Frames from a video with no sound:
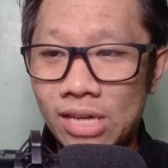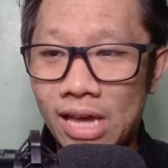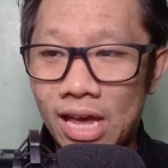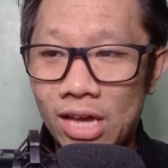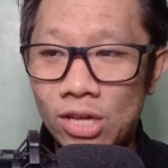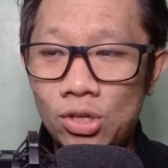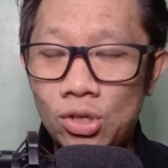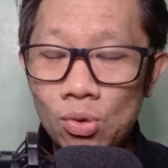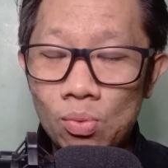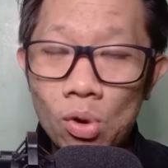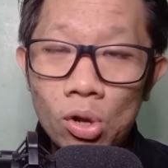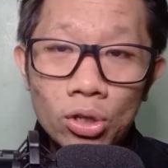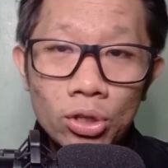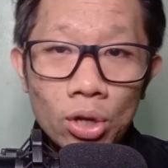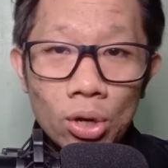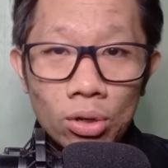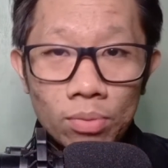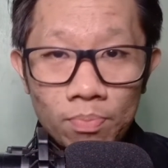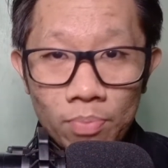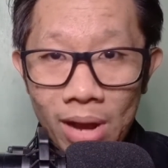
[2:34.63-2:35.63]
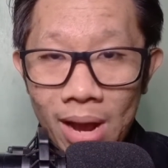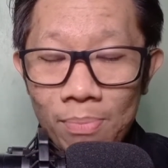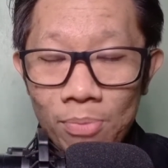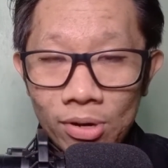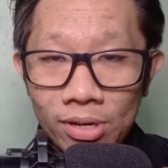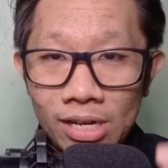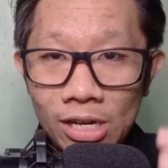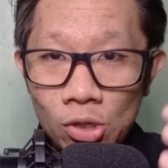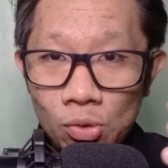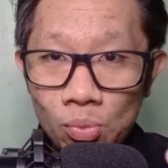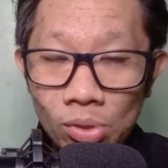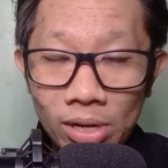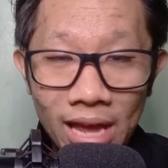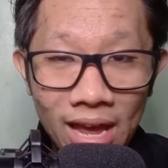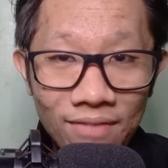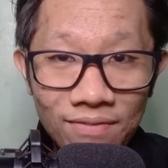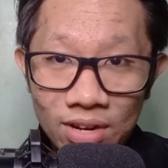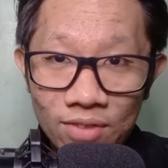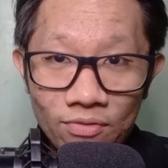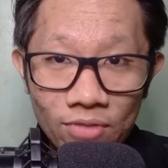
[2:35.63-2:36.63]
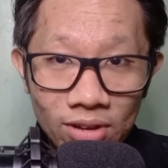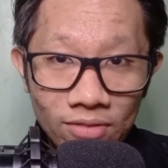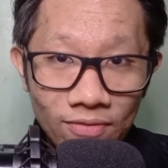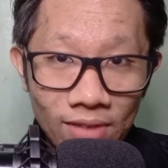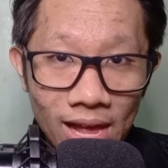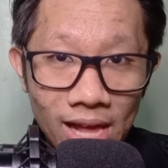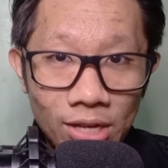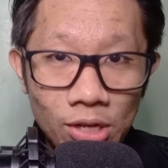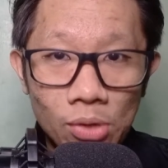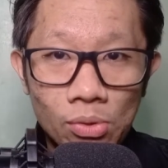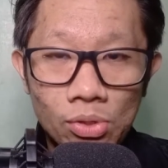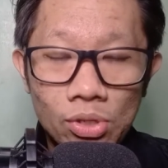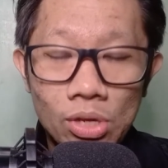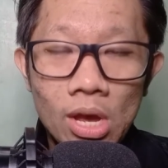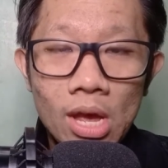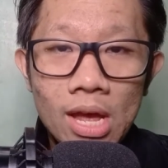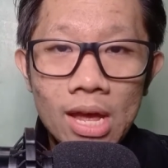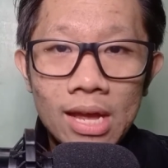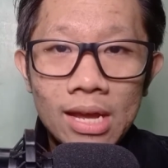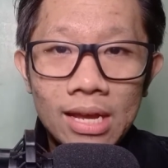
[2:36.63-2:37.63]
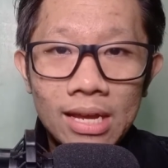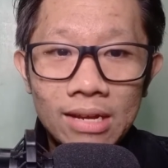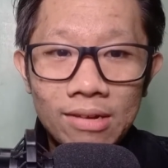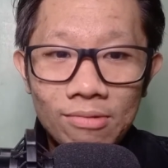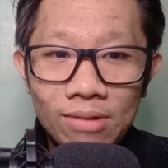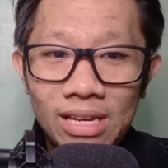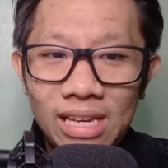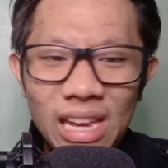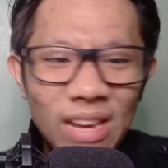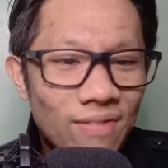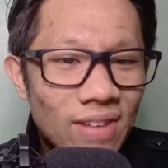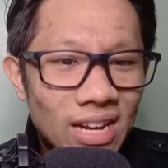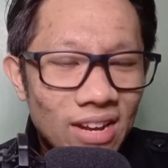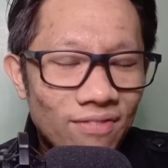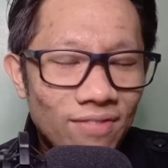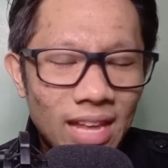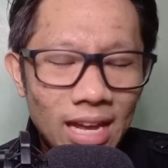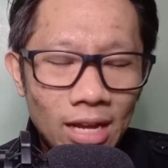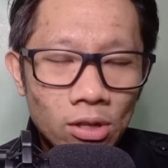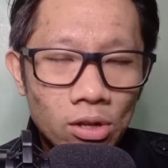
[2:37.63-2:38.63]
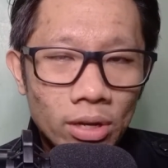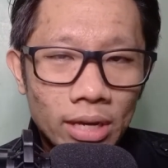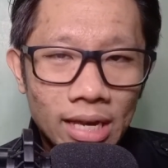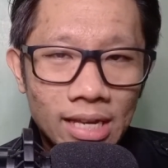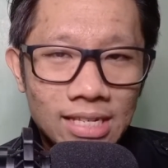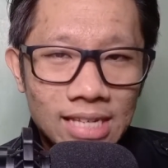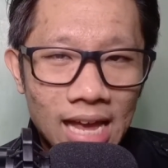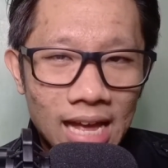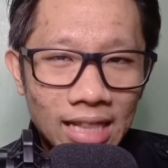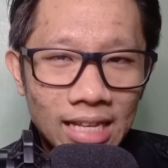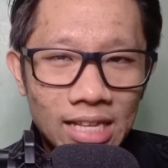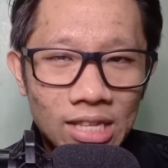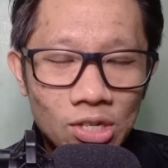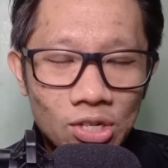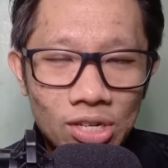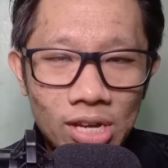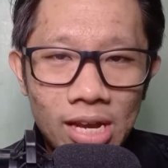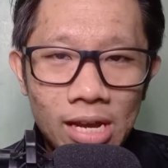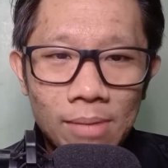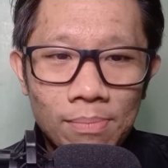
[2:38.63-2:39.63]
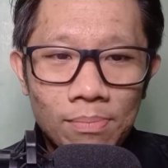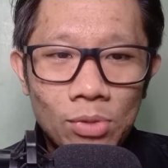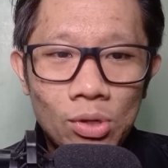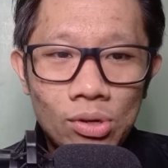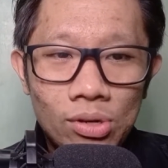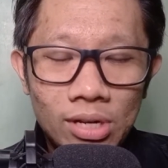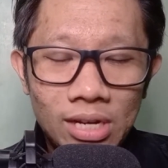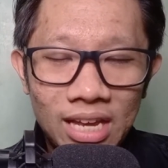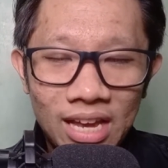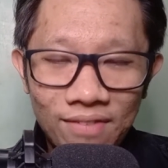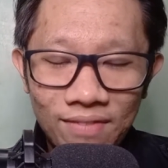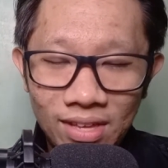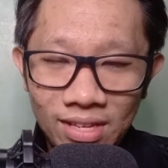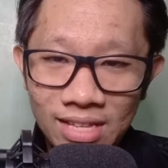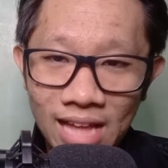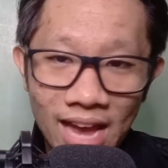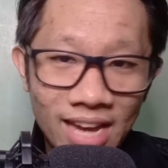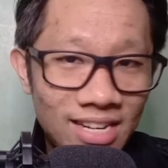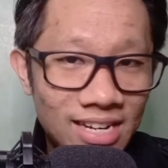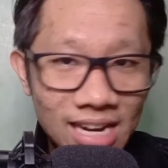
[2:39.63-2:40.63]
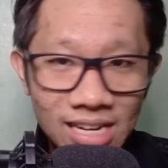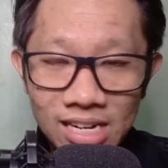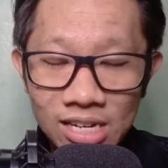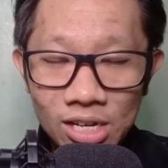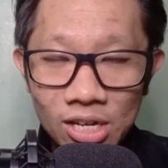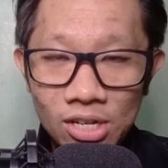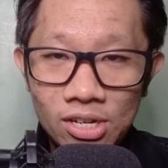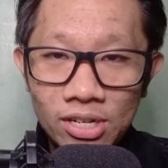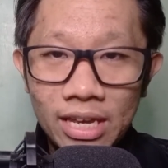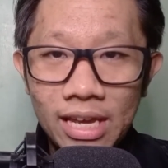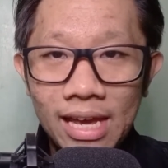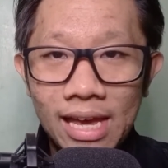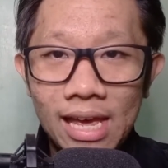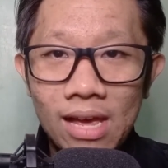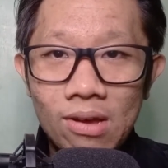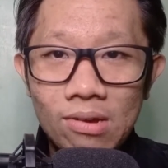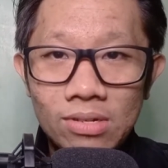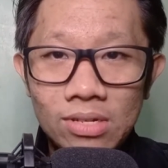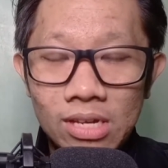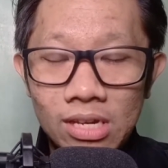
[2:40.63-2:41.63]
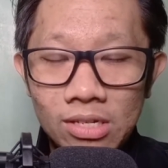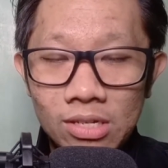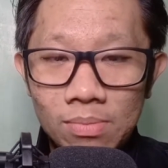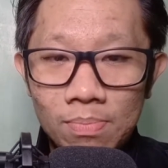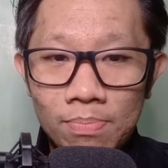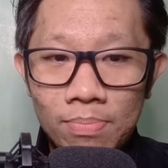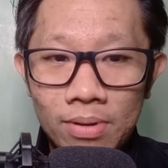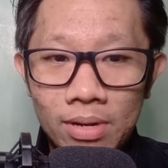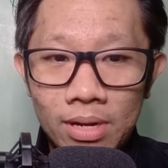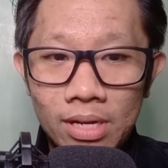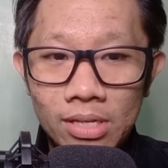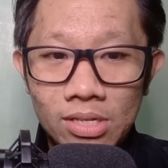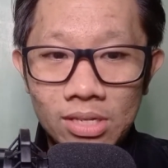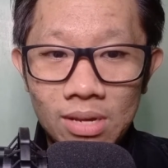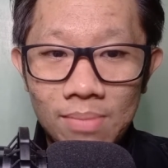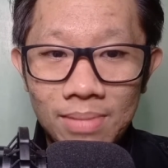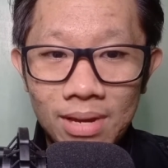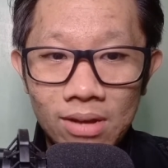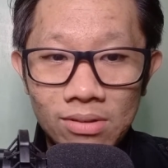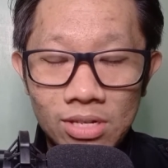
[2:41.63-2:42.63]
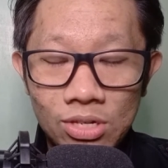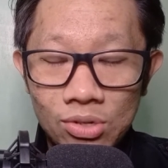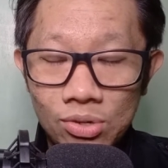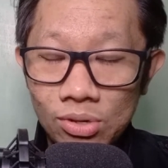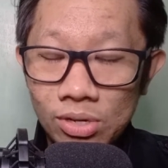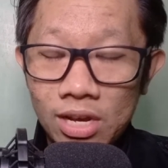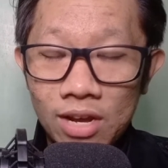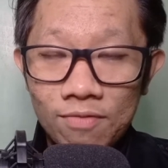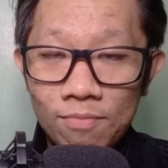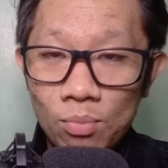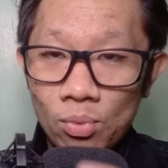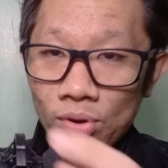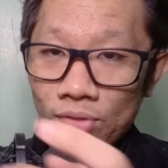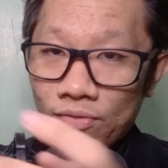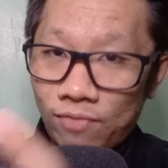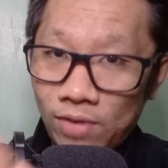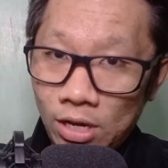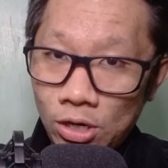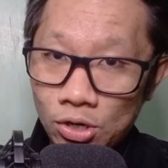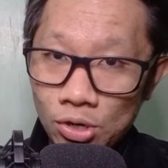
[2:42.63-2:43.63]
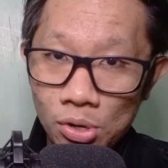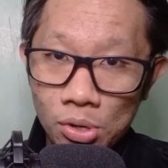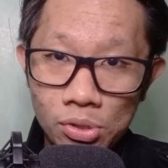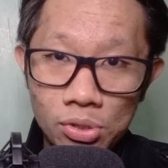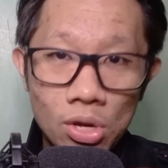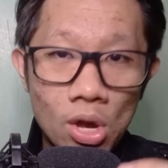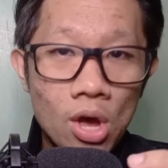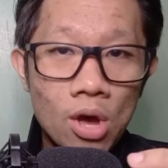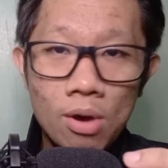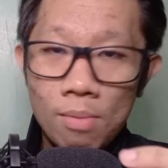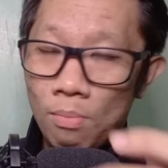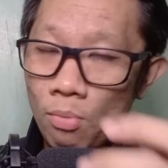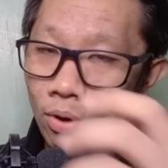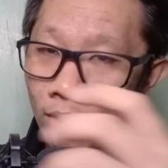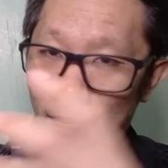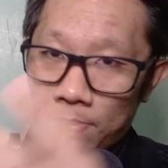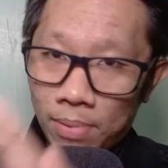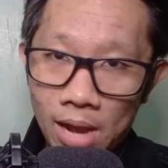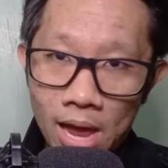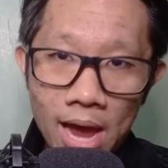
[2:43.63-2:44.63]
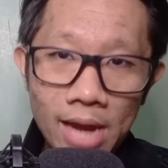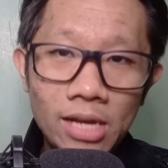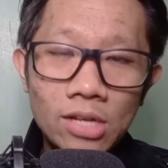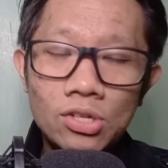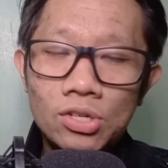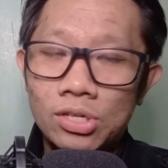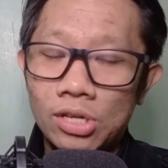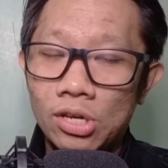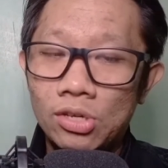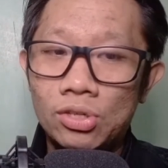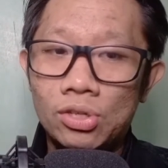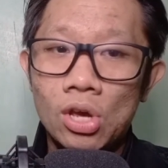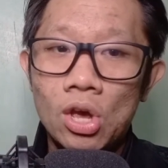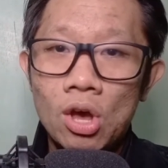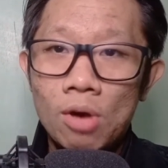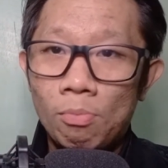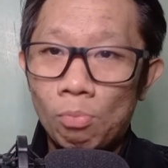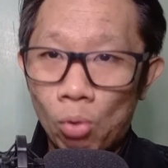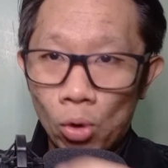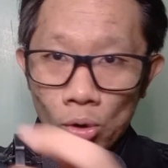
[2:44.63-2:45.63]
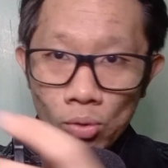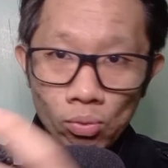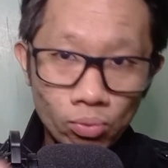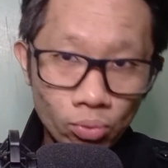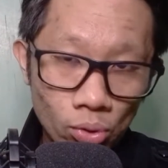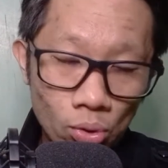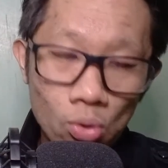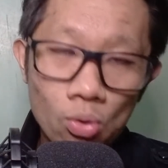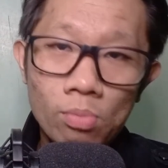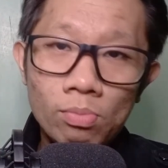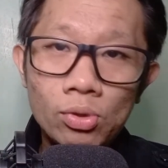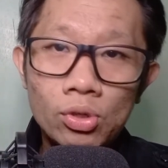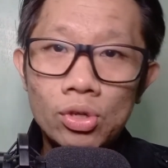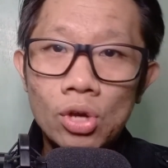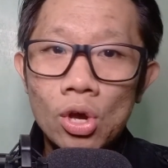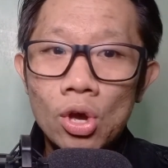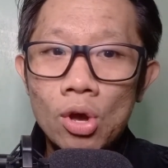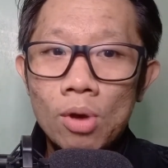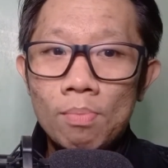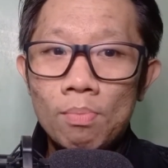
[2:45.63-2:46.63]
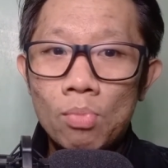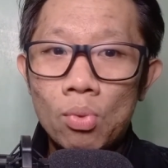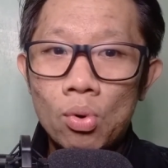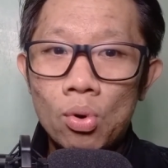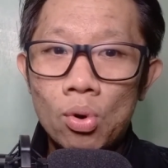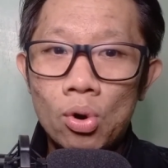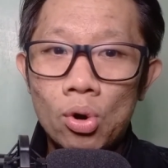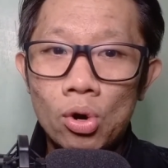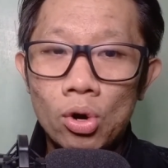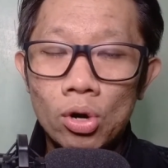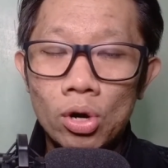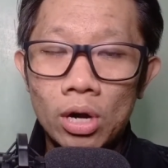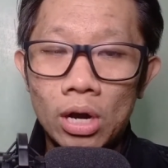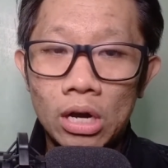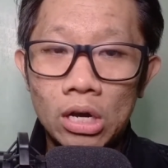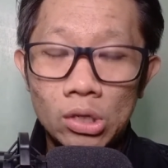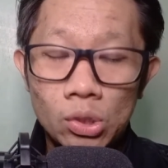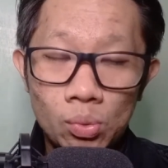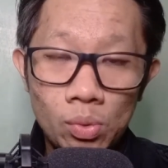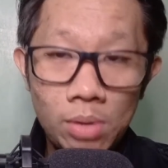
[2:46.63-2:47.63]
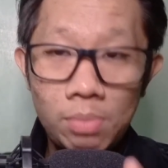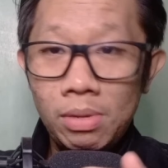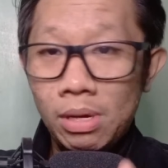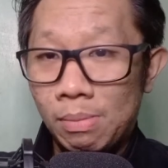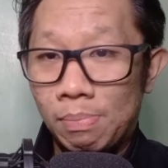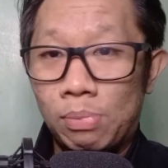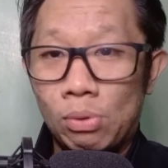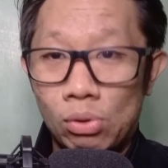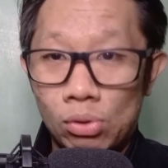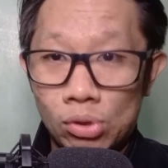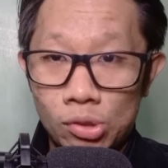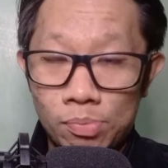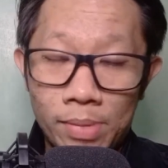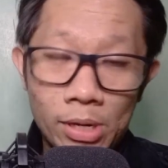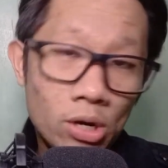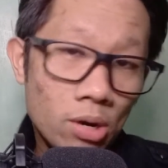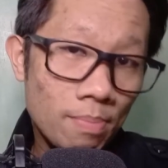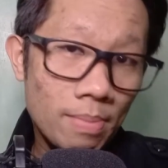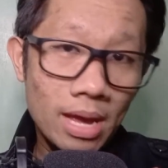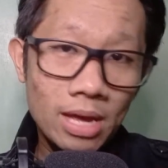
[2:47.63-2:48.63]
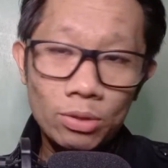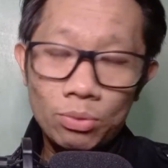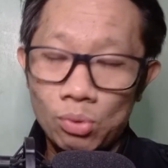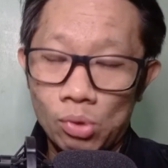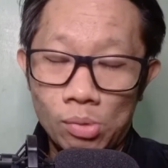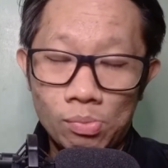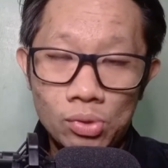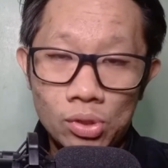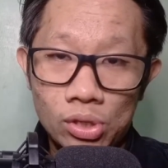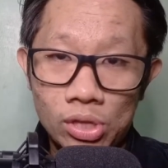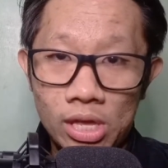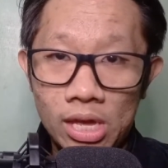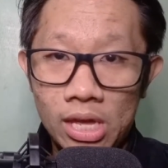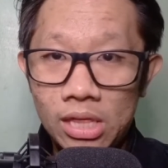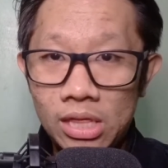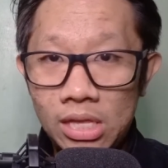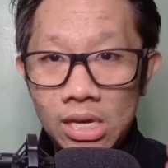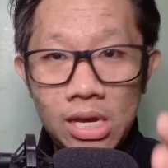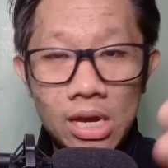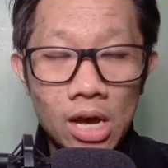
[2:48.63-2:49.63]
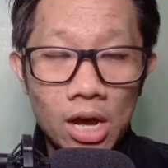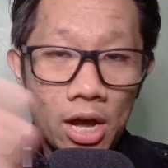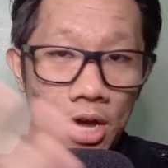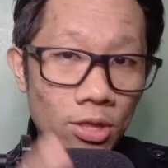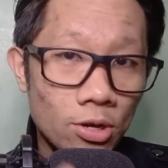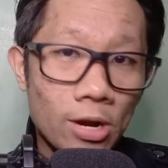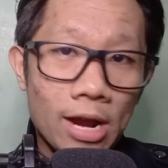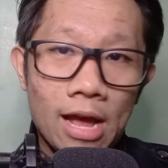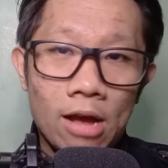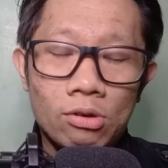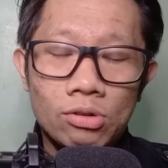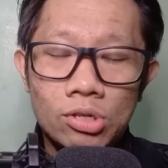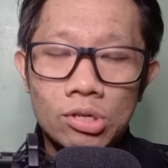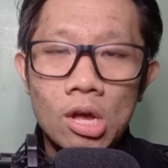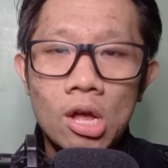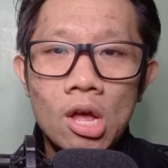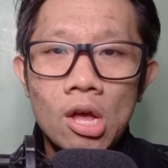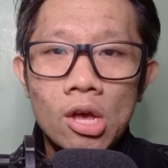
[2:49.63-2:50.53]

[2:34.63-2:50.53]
As you all know, properties will have different values, even if they look exactly the same. You could have identical looking houses, but some houses could have more features, more appliances, more rooms, more swimming pools, bigger bathrooms than the other house.